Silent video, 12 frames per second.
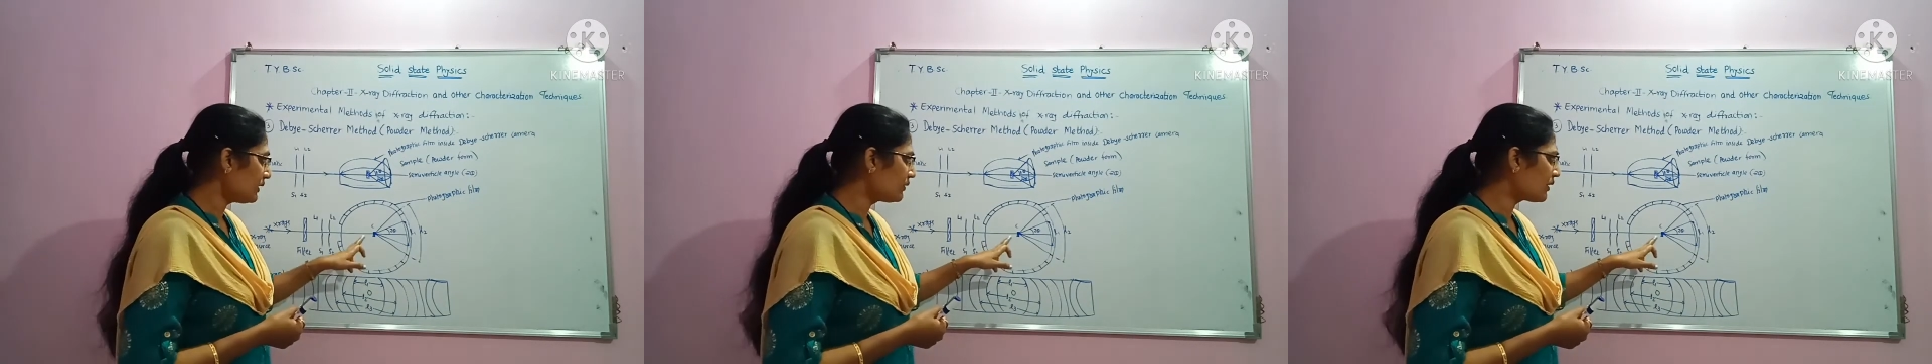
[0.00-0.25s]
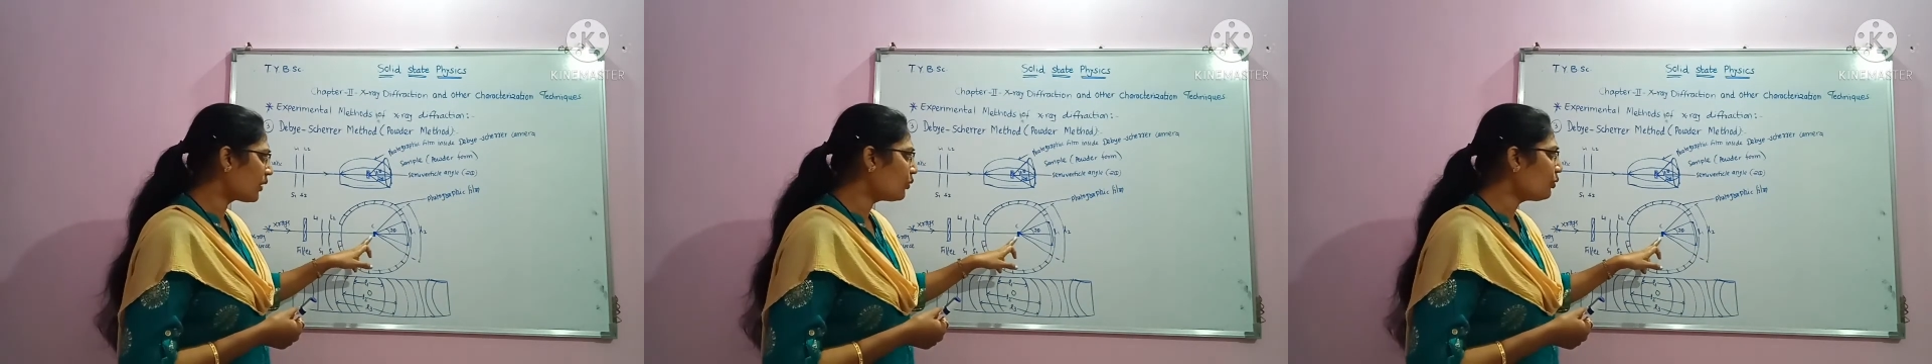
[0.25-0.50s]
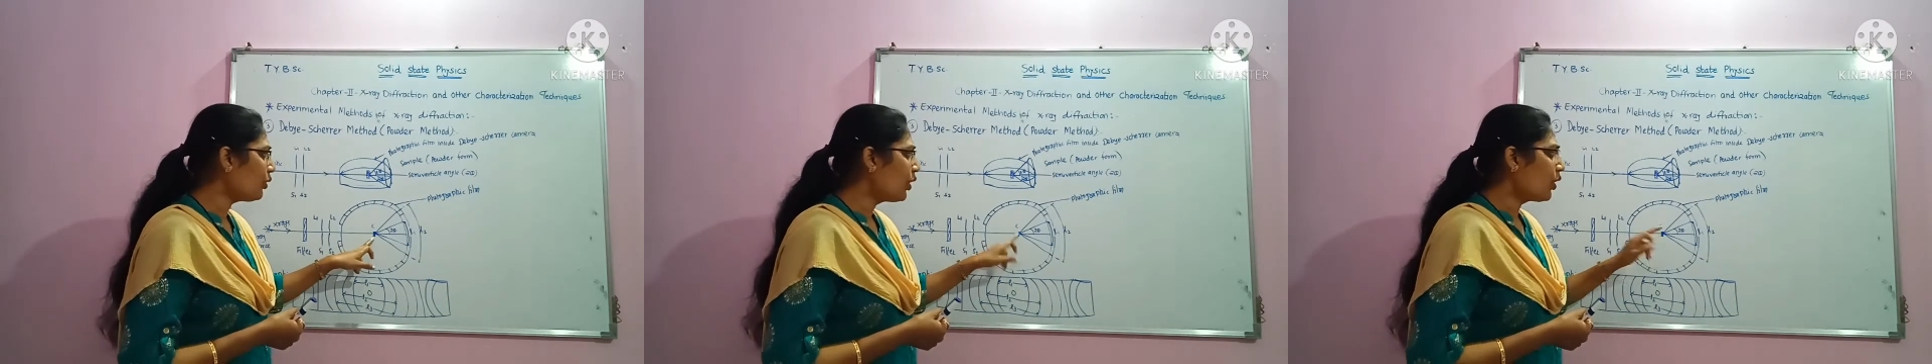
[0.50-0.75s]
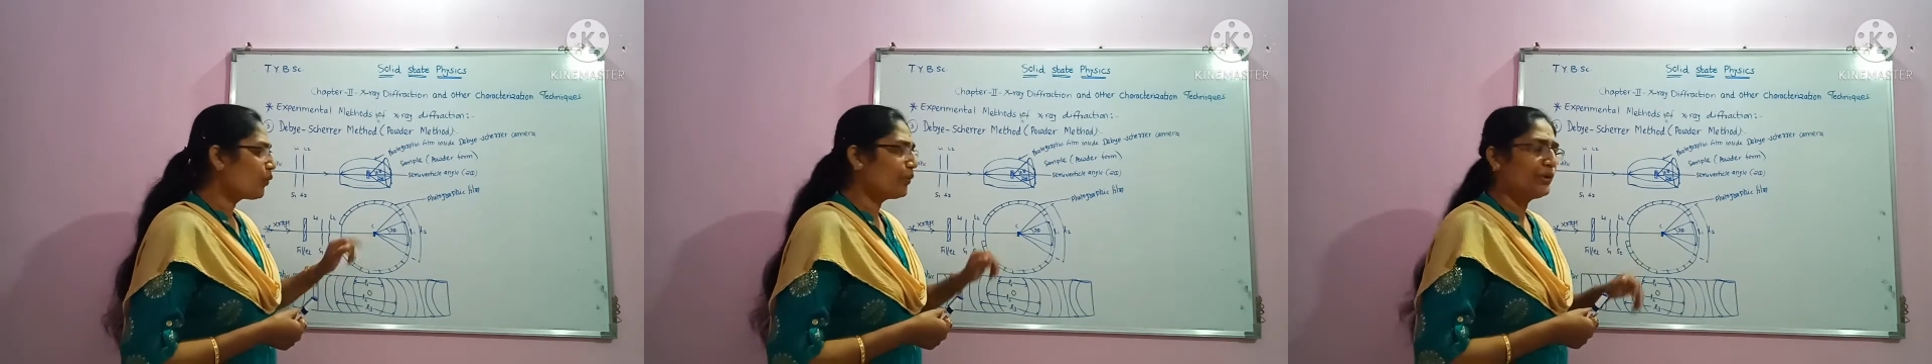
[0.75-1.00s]
Now
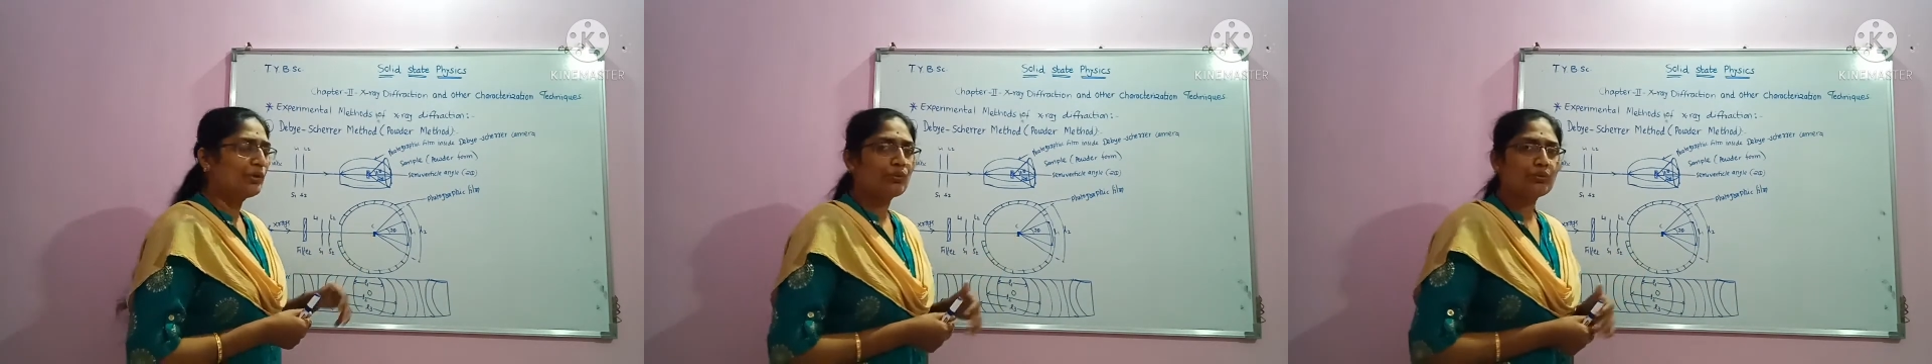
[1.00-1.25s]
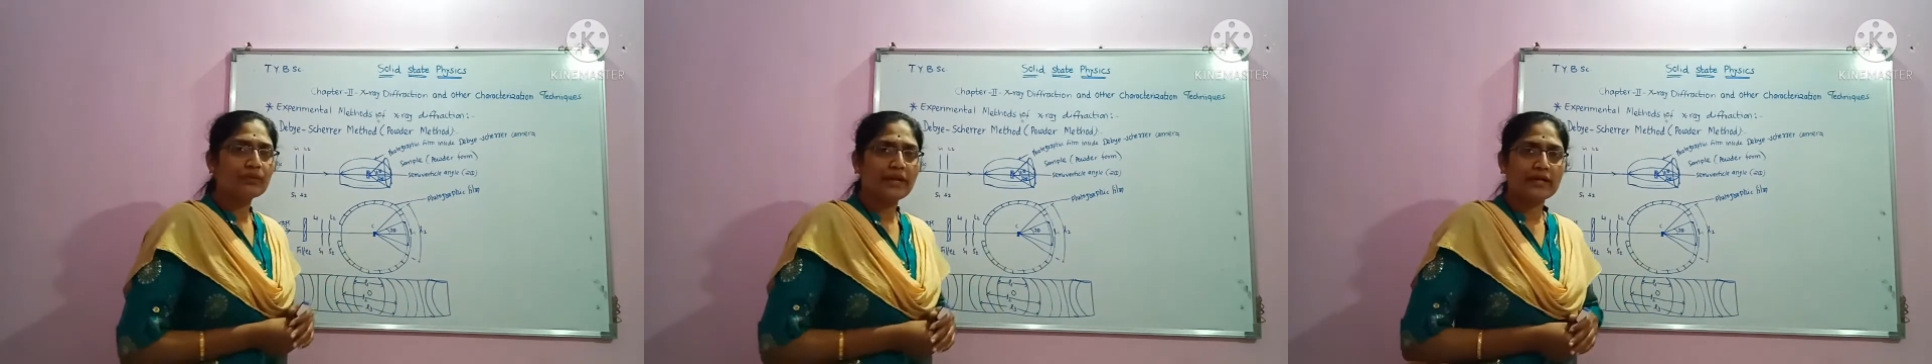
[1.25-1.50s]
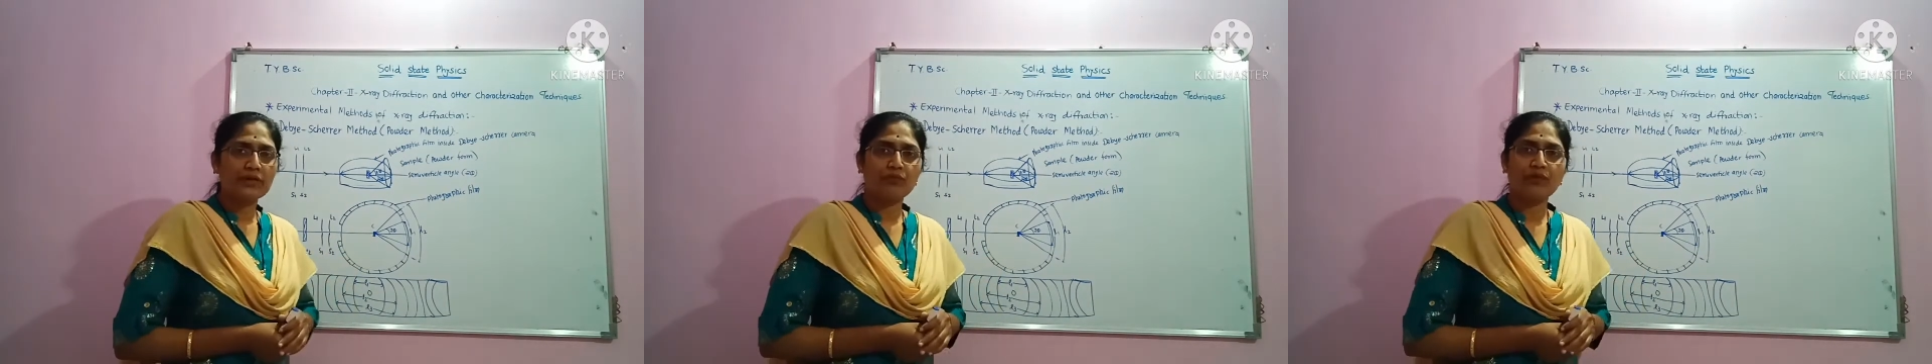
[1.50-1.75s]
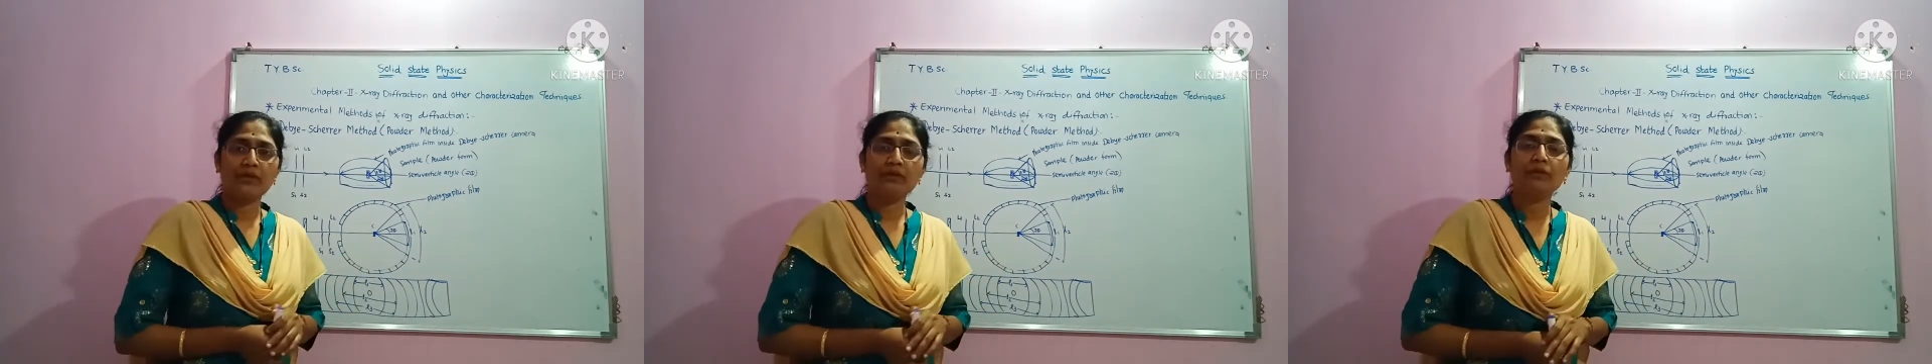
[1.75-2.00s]
we know that when